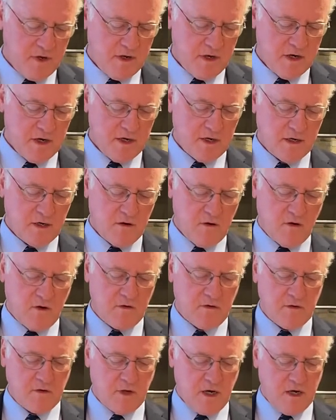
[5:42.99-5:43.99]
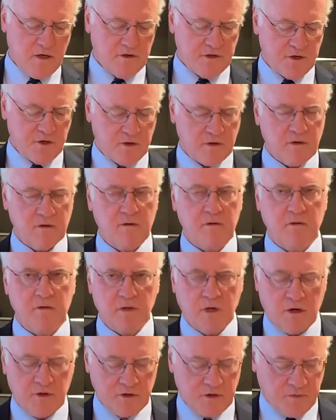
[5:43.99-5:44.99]
and ignore the
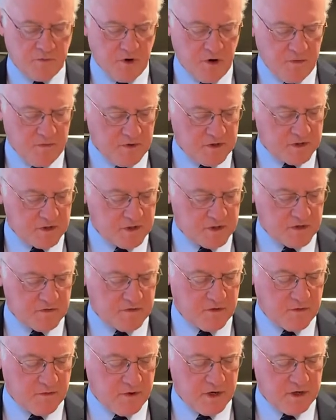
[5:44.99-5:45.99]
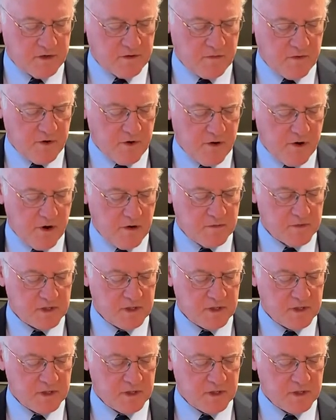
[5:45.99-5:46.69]
larger purposes of the right to bear arms,